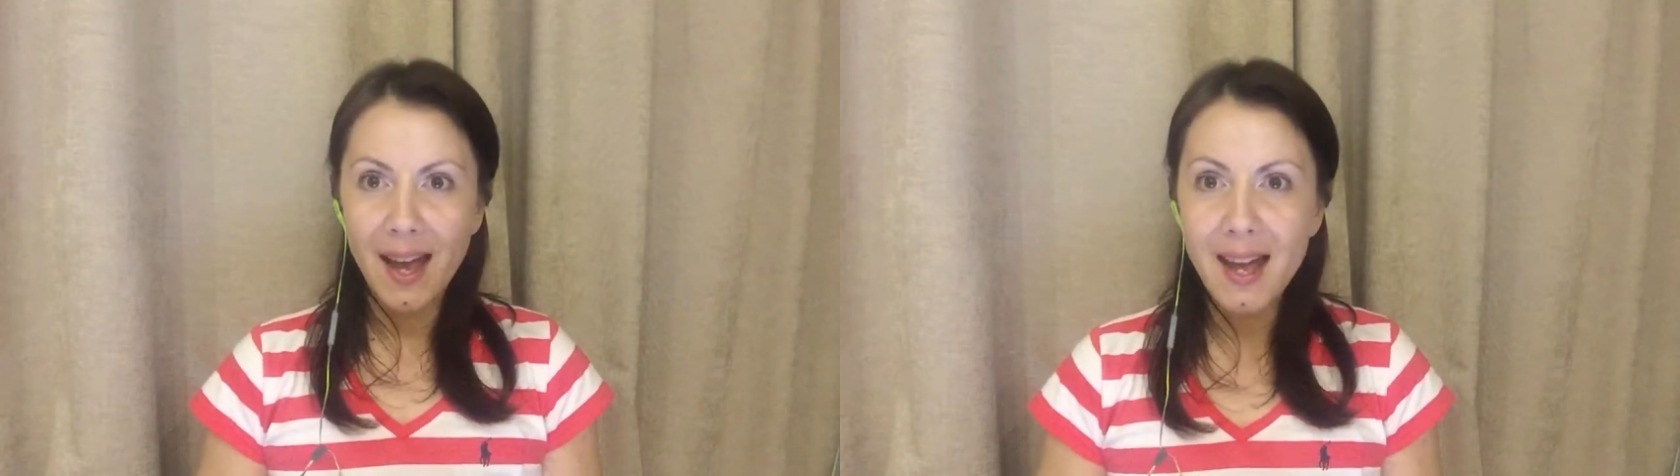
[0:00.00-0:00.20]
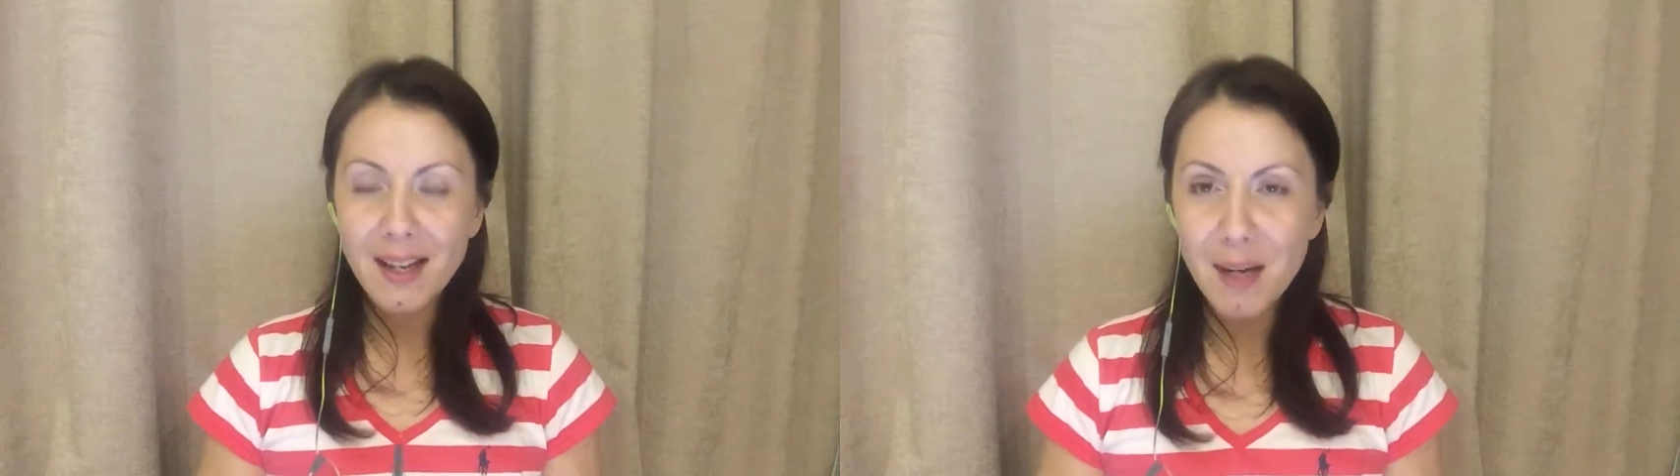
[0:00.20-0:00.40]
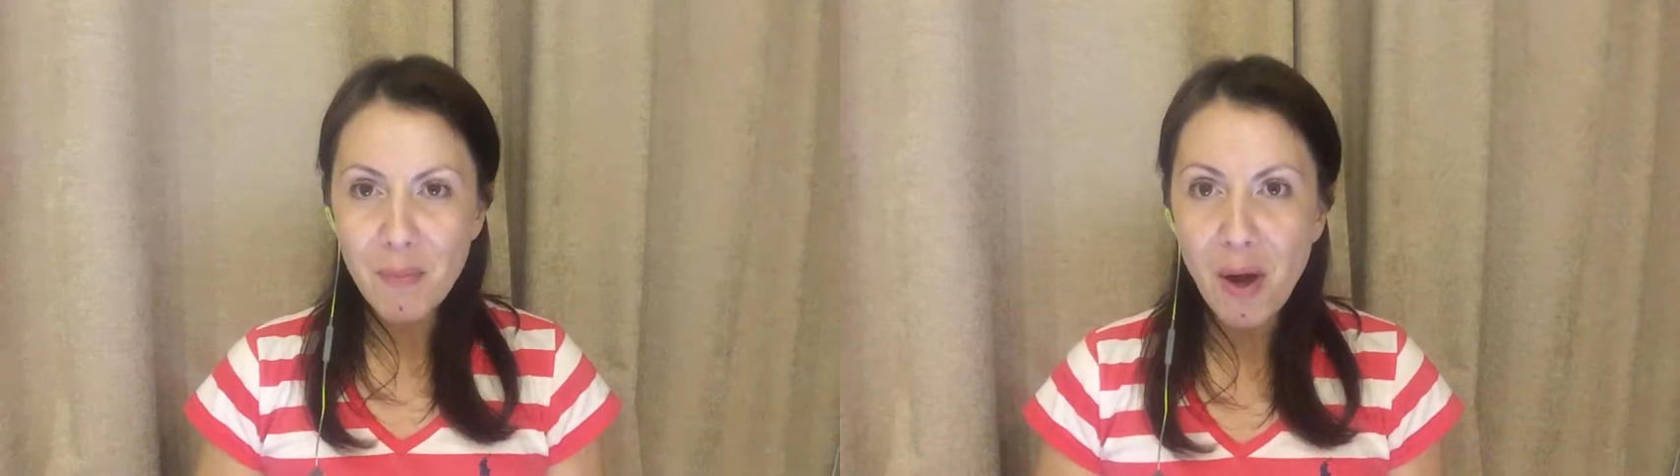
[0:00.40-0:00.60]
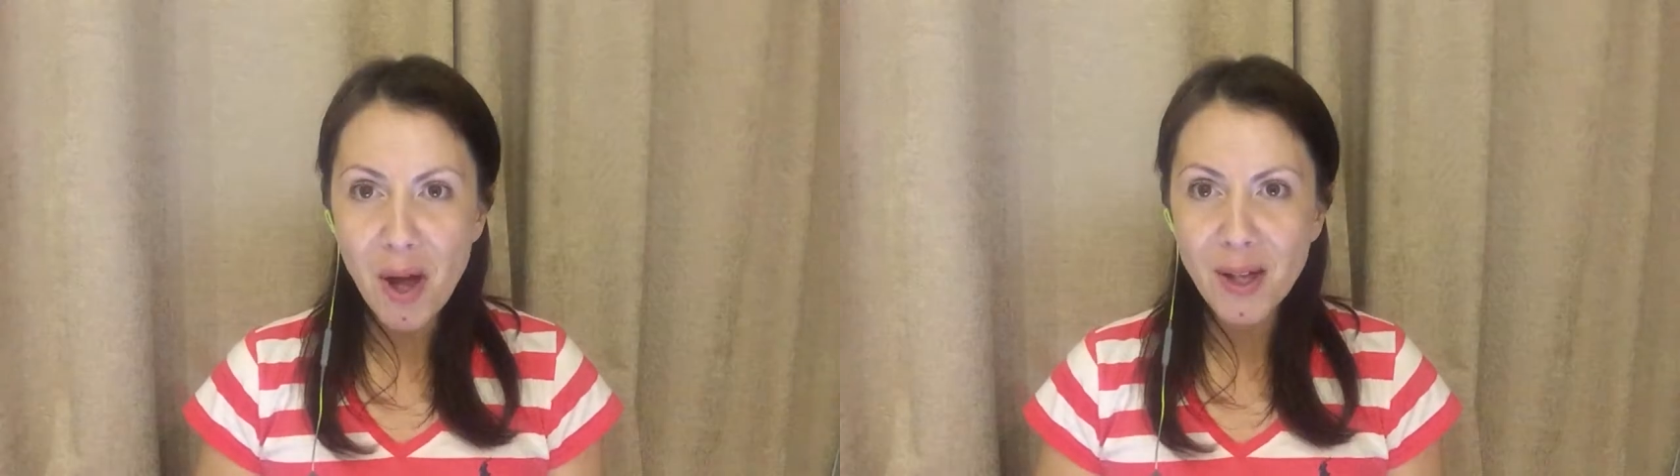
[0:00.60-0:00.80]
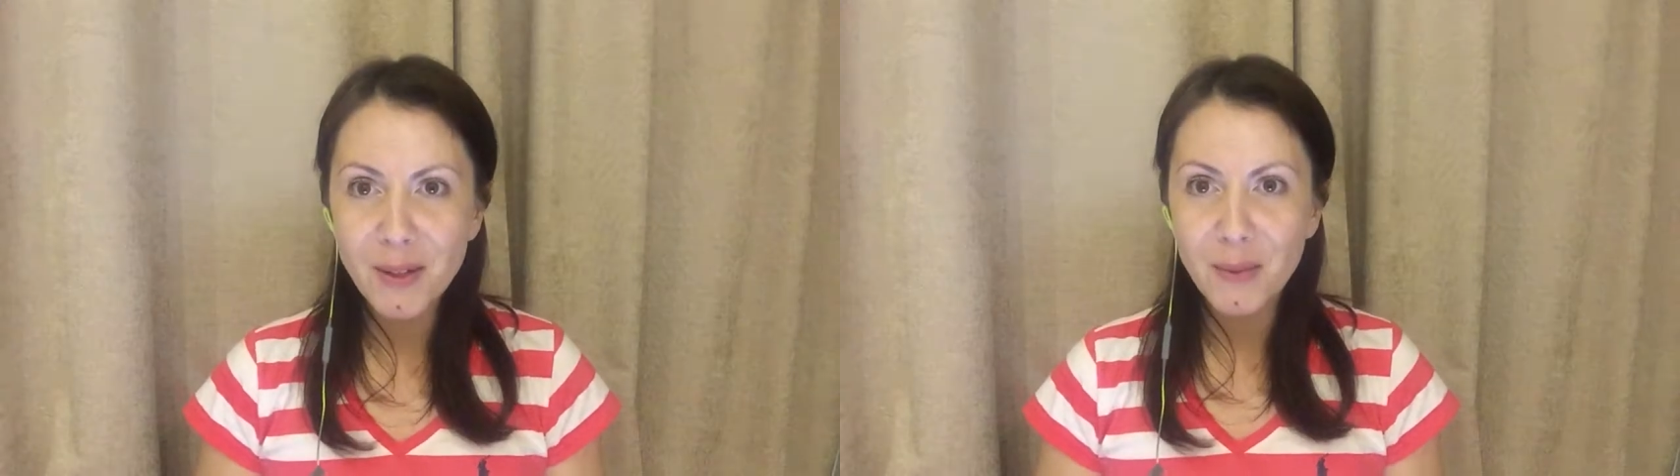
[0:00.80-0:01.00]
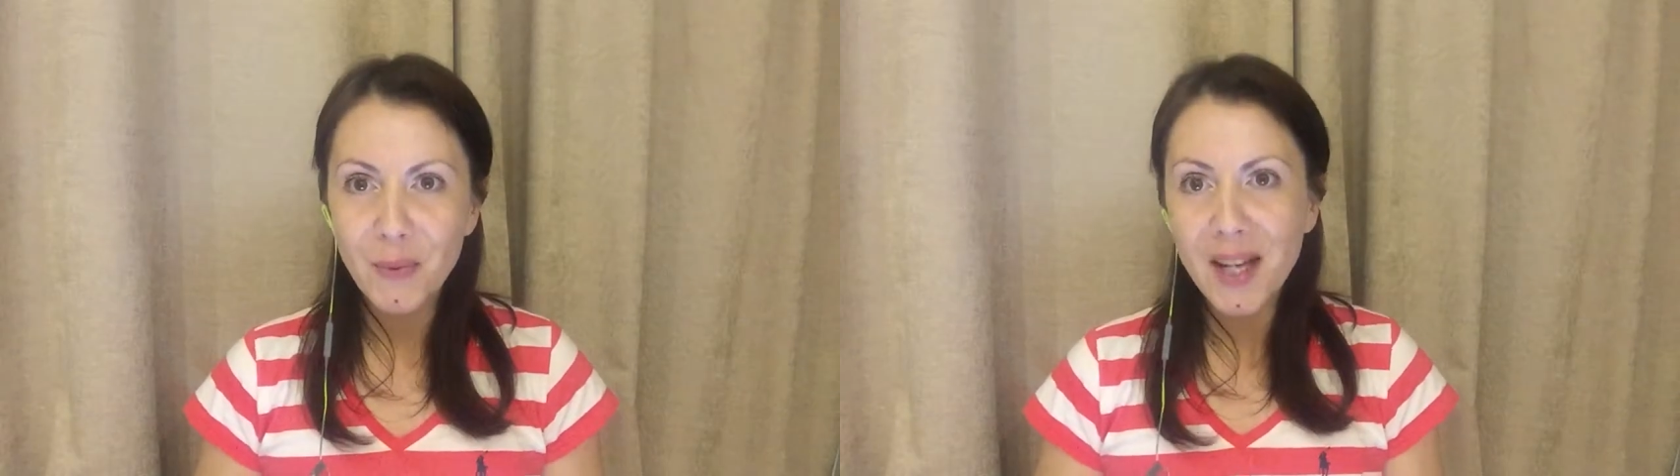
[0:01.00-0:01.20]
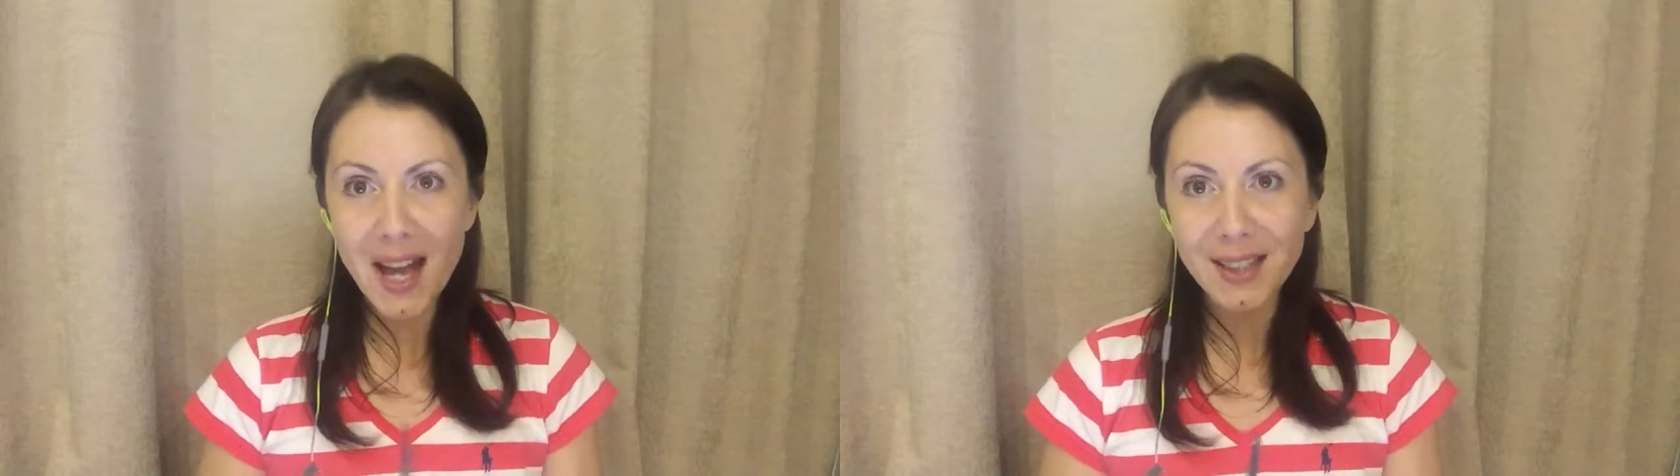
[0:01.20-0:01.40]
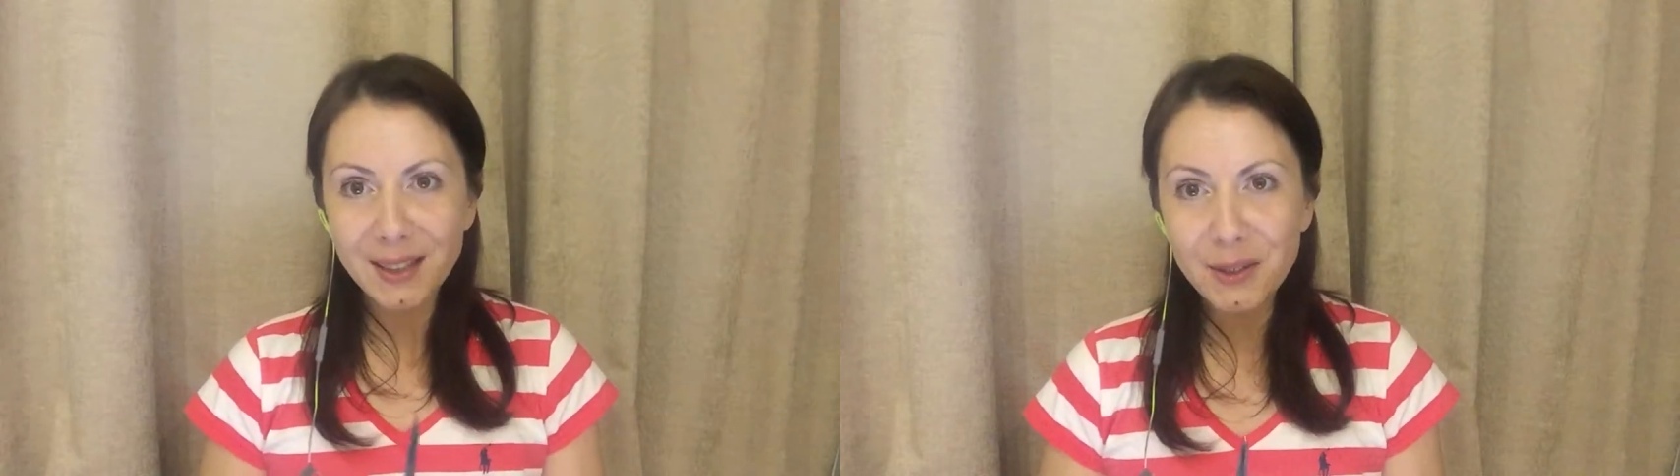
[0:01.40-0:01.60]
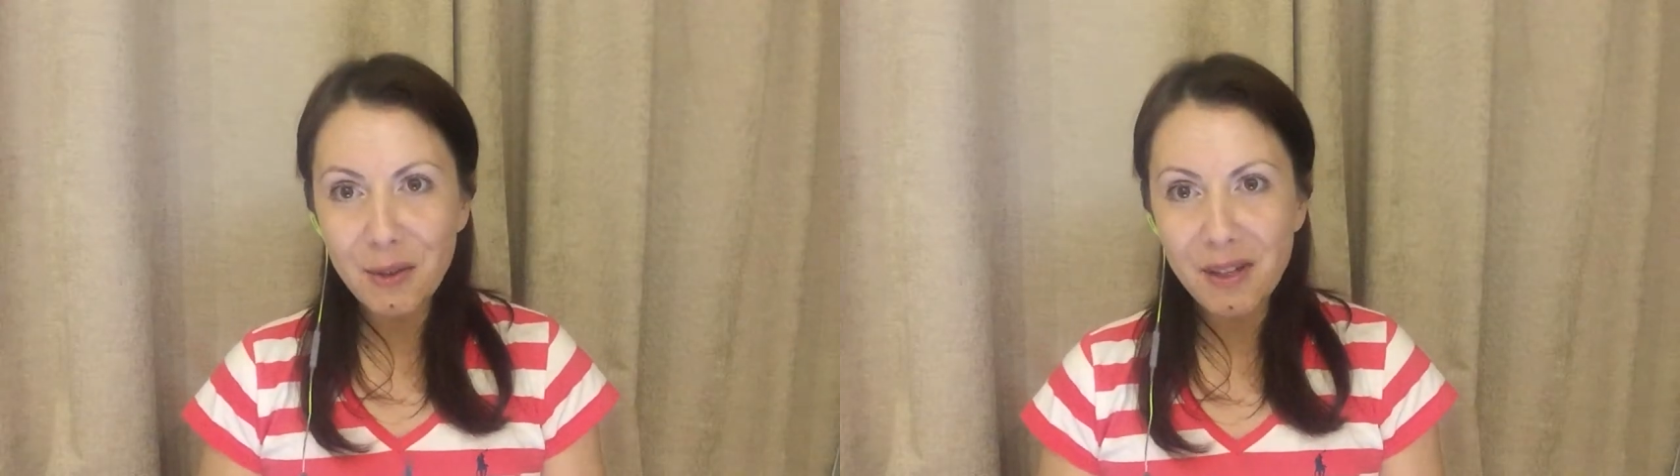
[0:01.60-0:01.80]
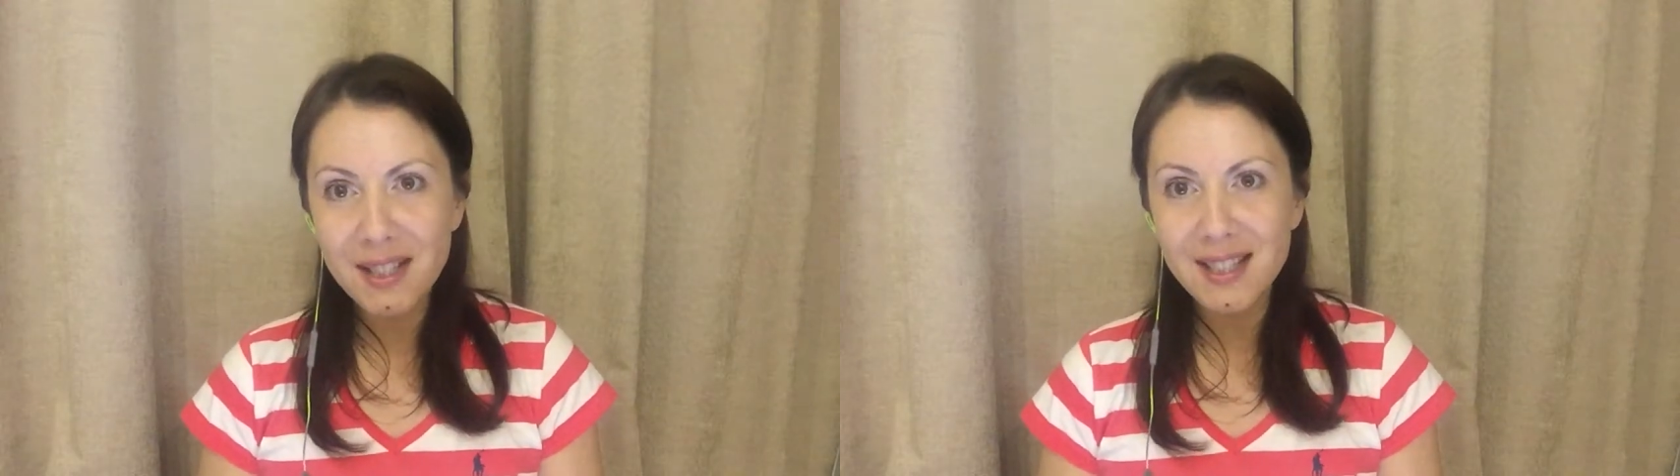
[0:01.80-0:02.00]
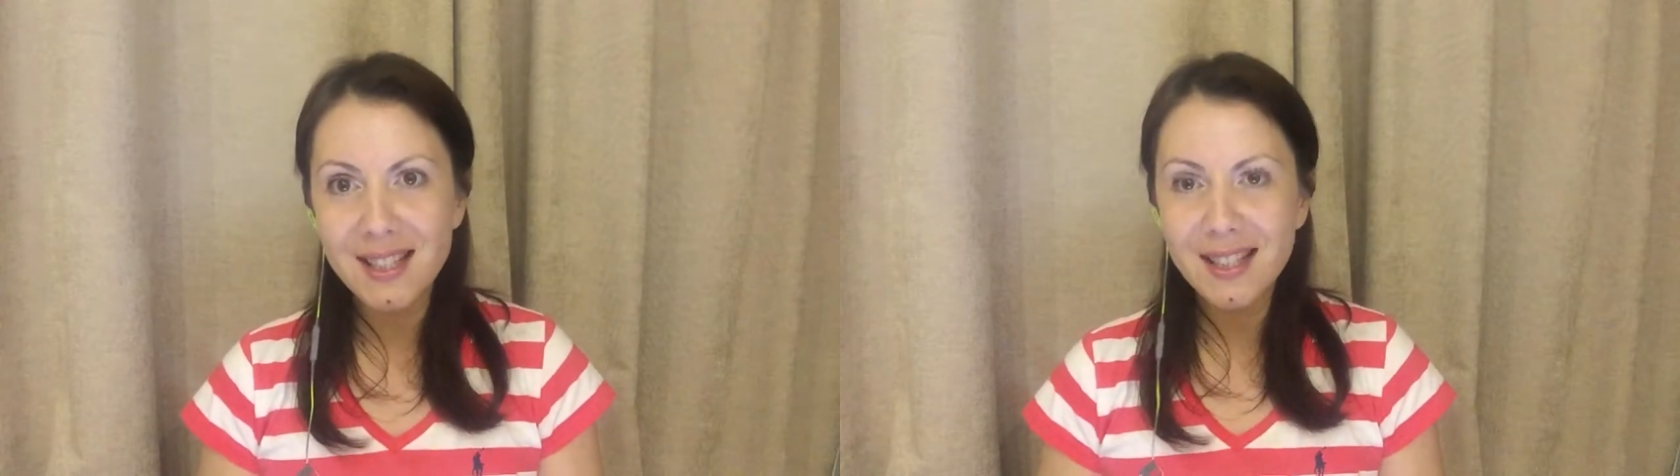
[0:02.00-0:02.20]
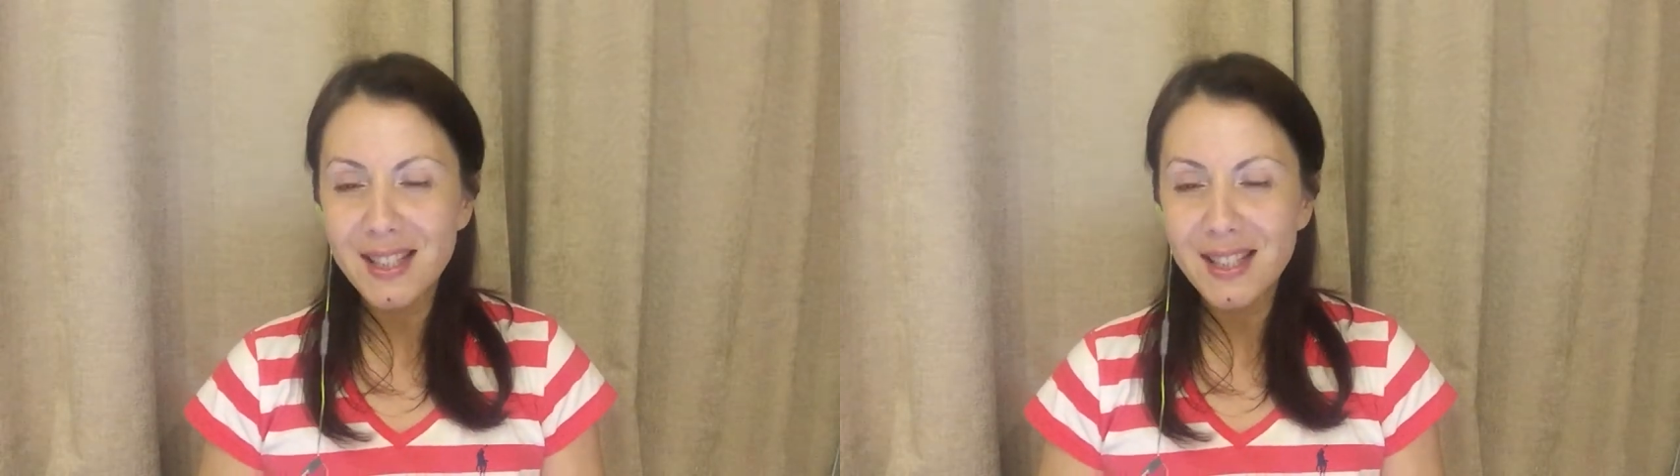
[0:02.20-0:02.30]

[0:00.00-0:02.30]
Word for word: hey, come on, we gotta do this.